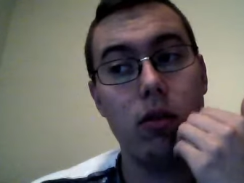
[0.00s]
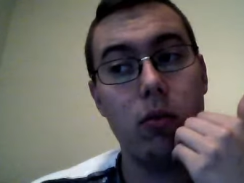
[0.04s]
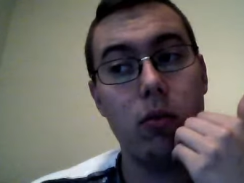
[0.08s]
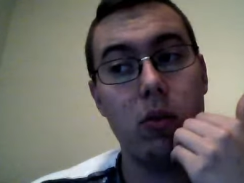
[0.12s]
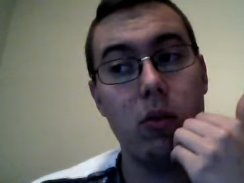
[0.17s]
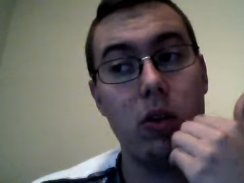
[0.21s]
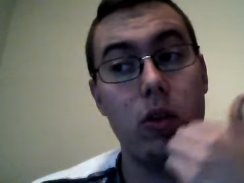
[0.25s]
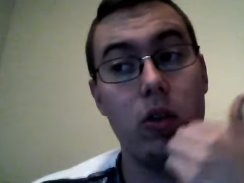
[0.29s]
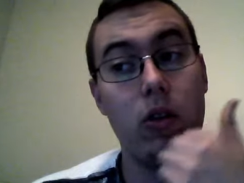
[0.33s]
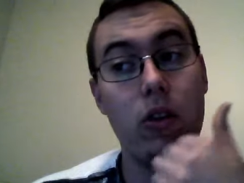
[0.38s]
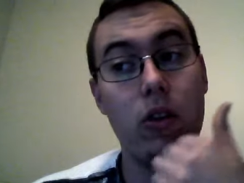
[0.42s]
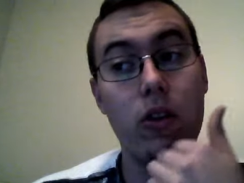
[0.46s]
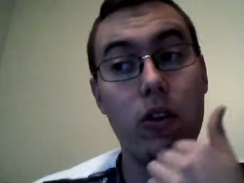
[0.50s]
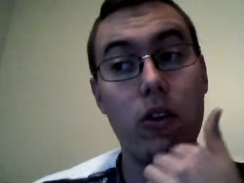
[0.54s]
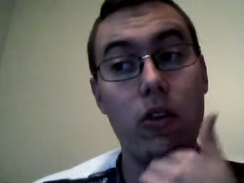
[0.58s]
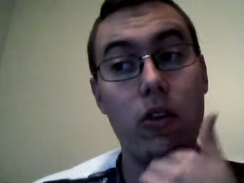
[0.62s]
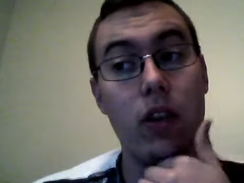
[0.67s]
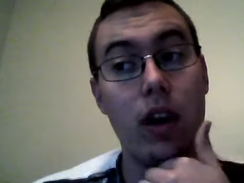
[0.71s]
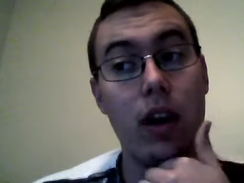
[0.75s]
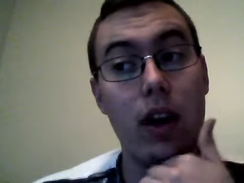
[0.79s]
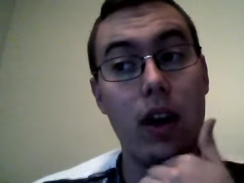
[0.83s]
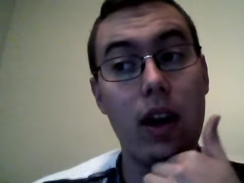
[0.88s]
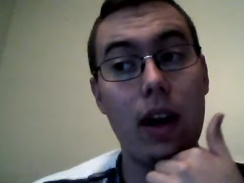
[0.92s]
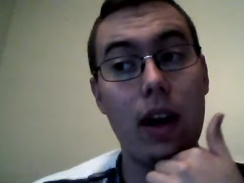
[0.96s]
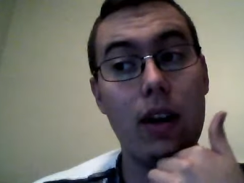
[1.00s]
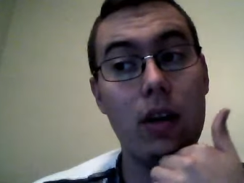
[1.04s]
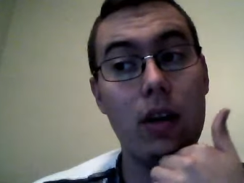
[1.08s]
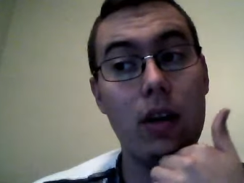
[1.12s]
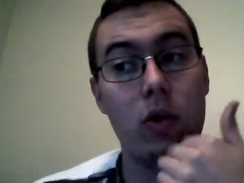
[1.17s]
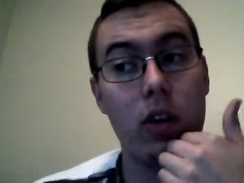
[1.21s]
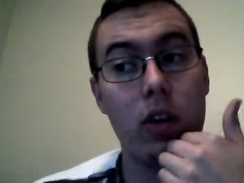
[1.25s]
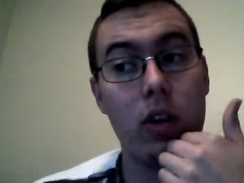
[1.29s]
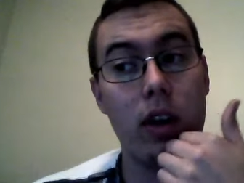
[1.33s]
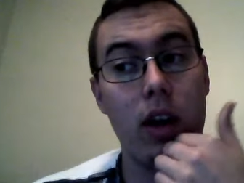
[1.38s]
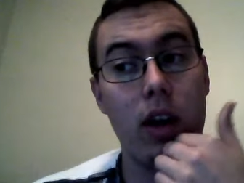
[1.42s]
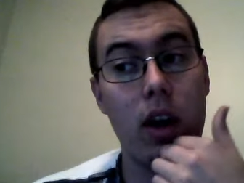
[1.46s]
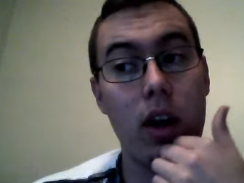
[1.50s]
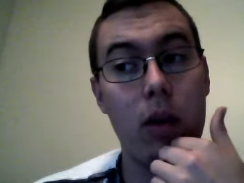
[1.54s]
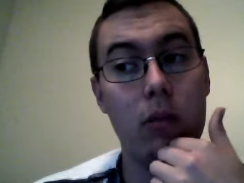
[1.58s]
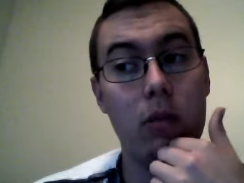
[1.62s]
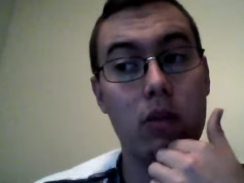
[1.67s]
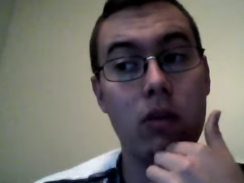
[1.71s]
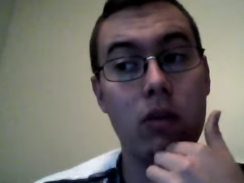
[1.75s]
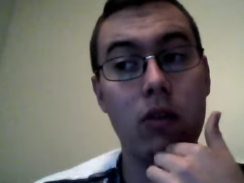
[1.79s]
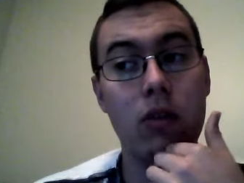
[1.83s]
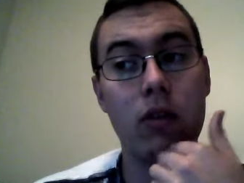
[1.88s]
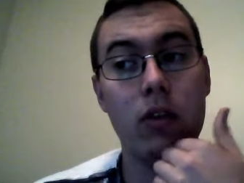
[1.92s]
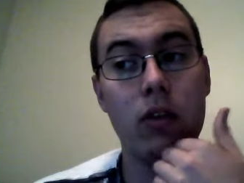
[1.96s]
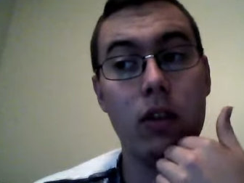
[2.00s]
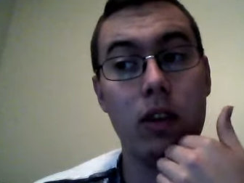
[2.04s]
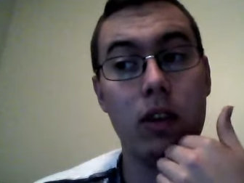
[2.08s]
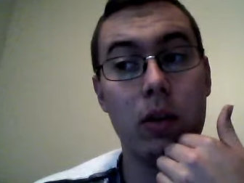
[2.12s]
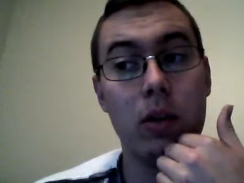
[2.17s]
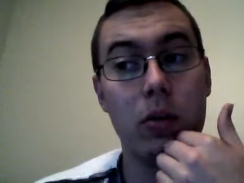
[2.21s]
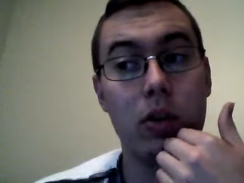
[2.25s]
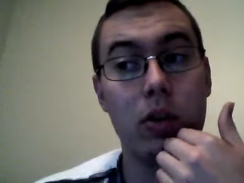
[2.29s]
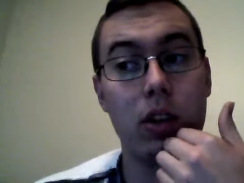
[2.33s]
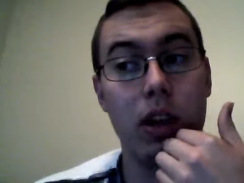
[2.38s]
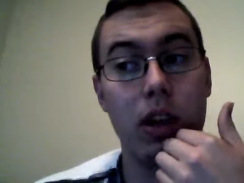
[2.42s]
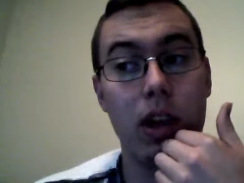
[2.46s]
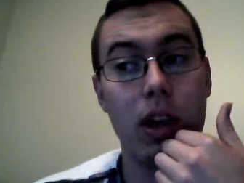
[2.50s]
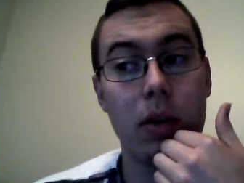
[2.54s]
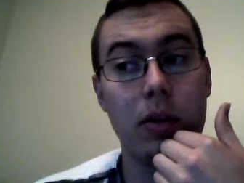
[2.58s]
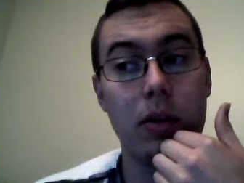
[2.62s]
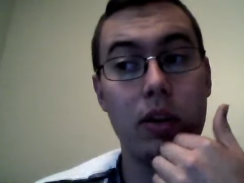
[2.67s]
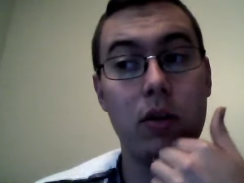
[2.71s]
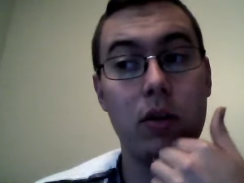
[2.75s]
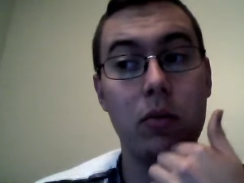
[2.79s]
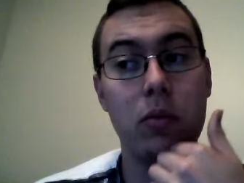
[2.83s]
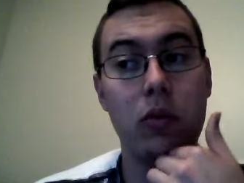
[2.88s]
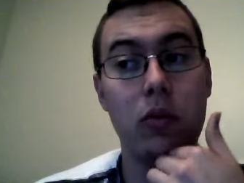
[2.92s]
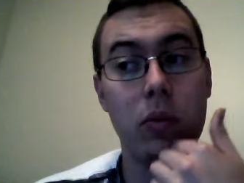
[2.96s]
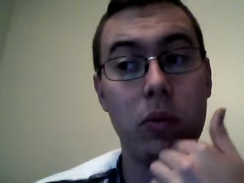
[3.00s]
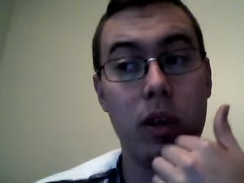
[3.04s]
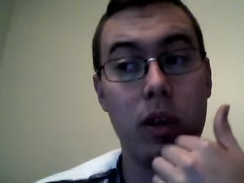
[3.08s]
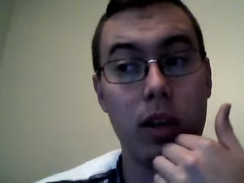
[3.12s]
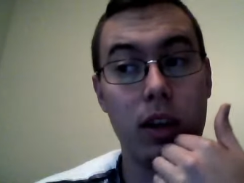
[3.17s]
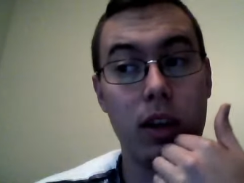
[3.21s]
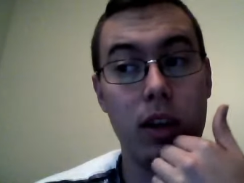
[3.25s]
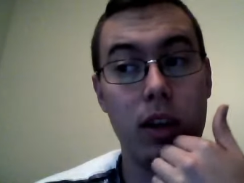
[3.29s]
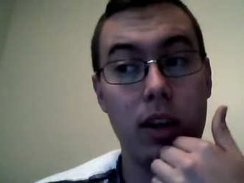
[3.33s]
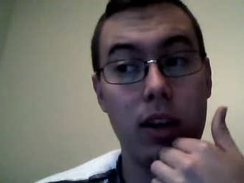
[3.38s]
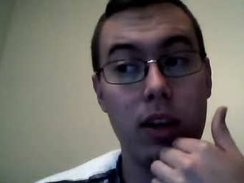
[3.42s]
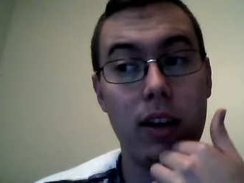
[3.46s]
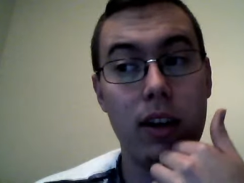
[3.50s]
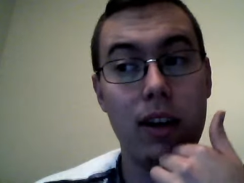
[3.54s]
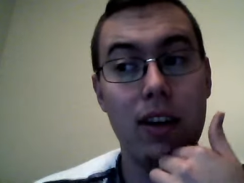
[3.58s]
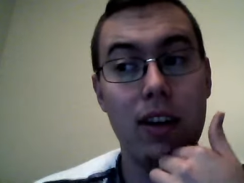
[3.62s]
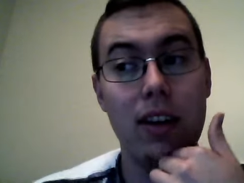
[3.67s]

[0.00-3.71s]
But in order to do that, I need more games. In order to get more games, I need more money